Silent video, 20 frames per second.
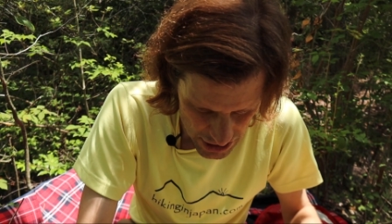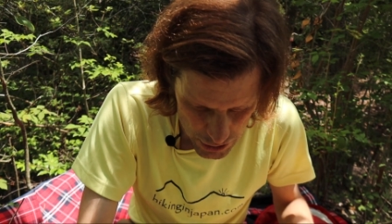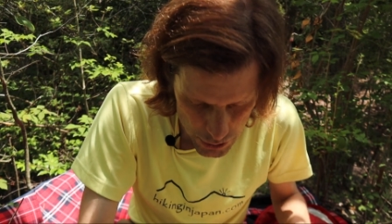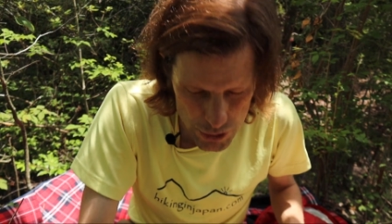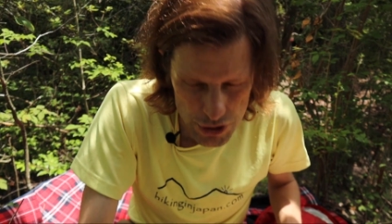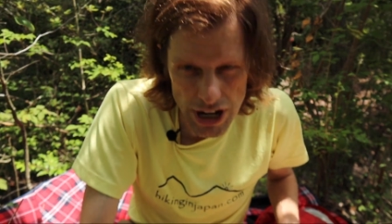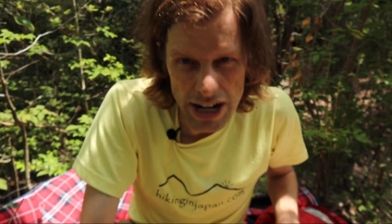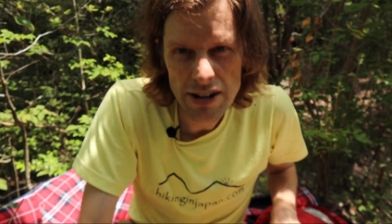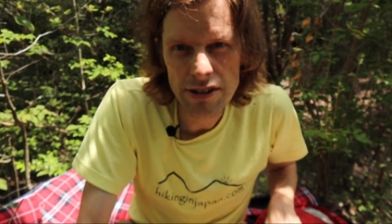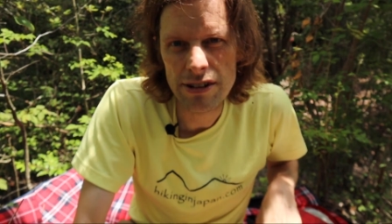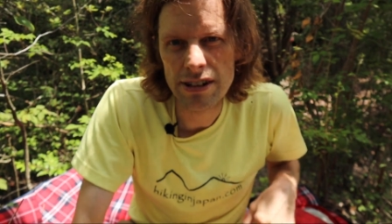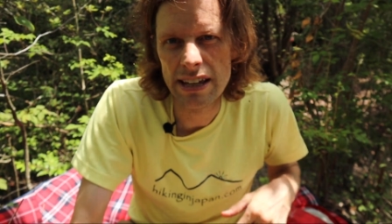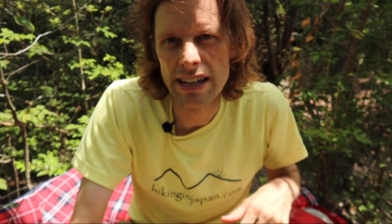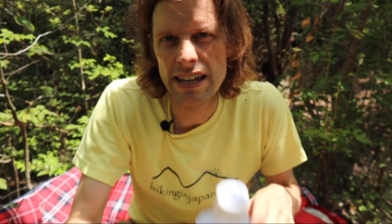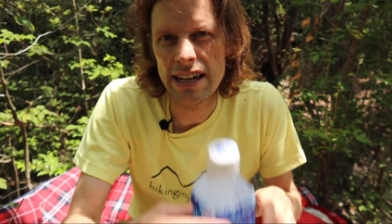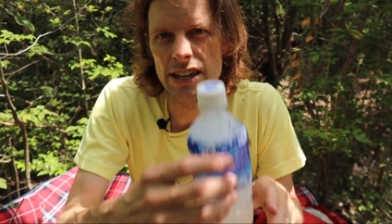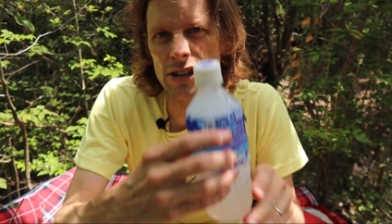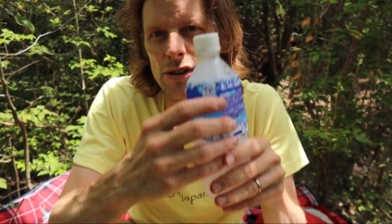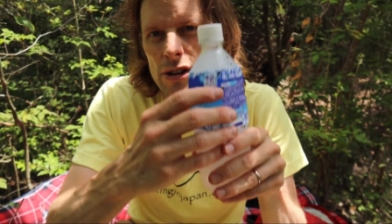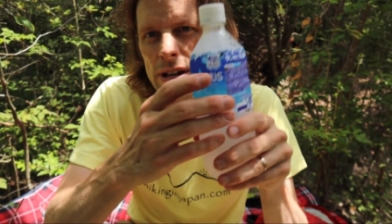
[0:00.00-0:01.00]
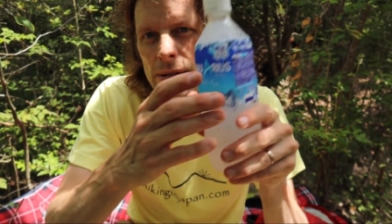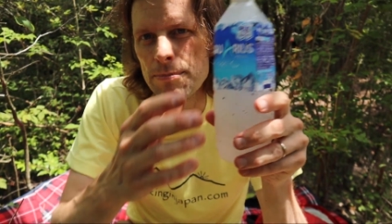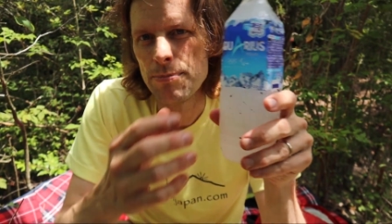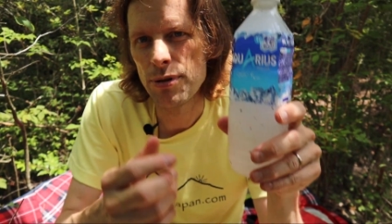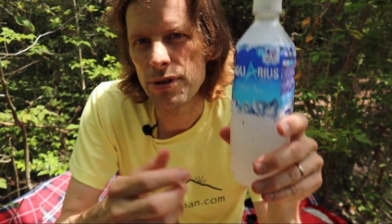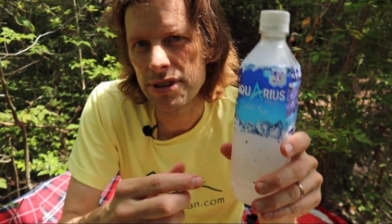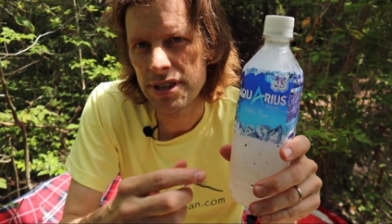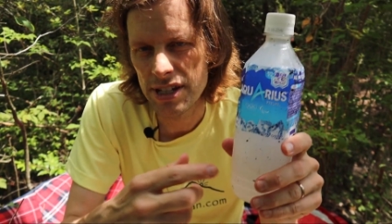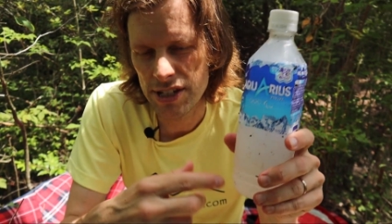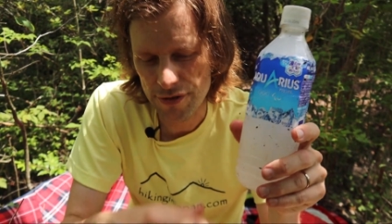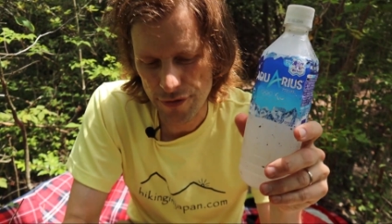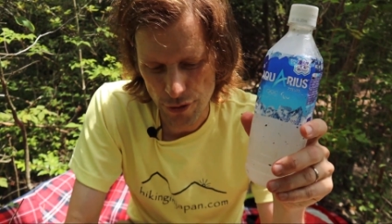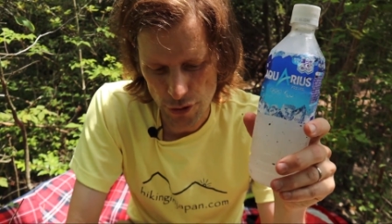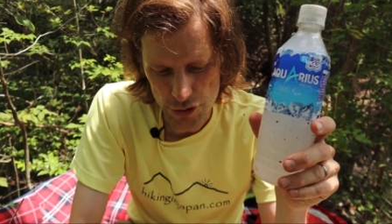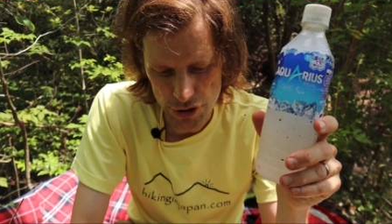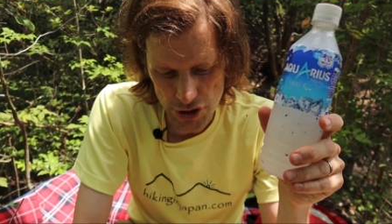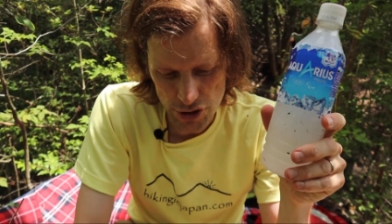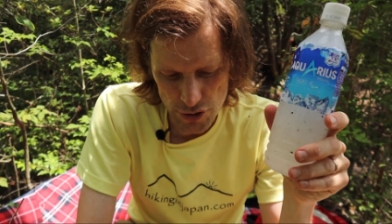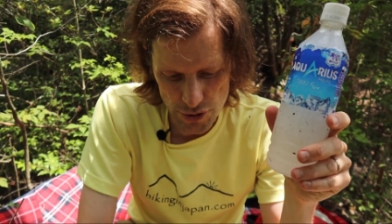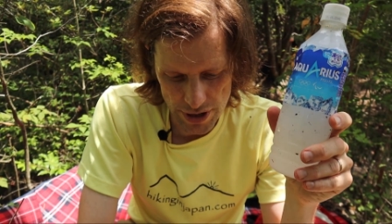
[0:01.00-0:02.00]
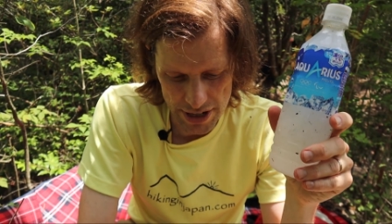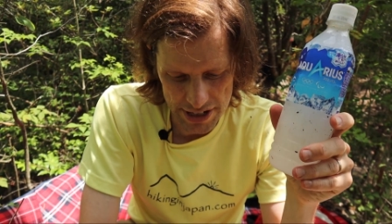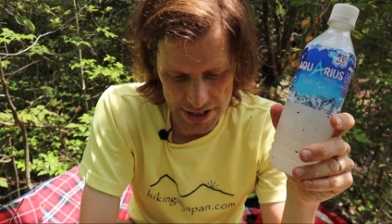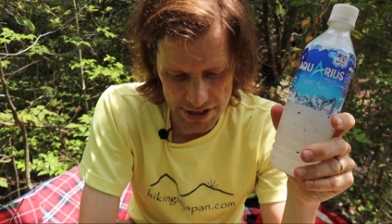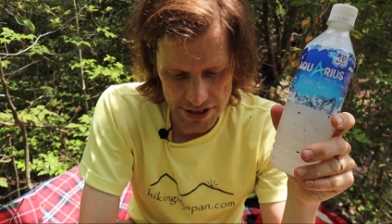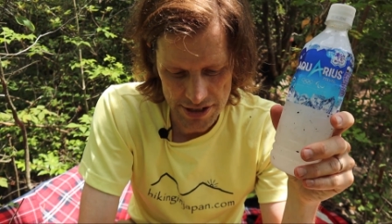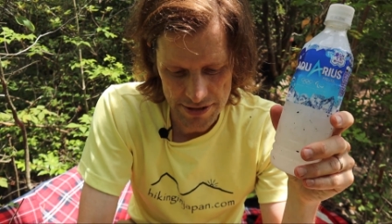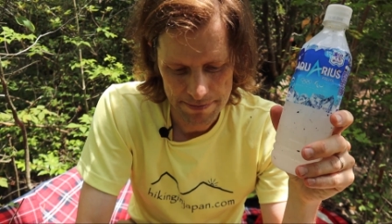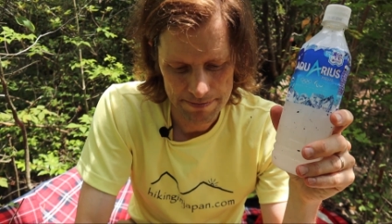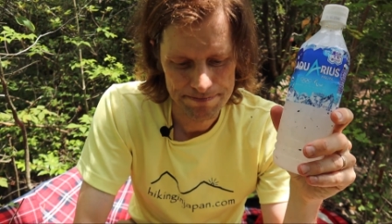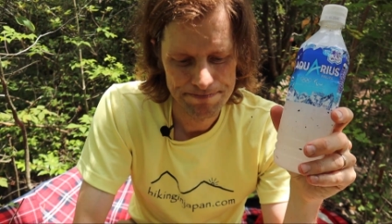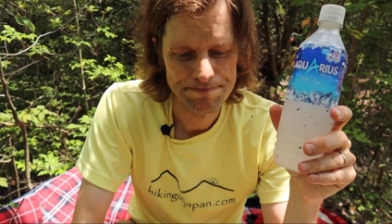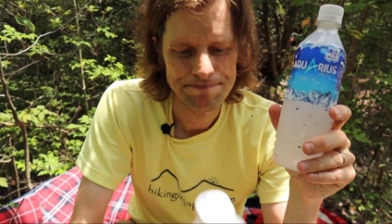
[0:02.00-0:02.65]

So generally you can put these frozen drinks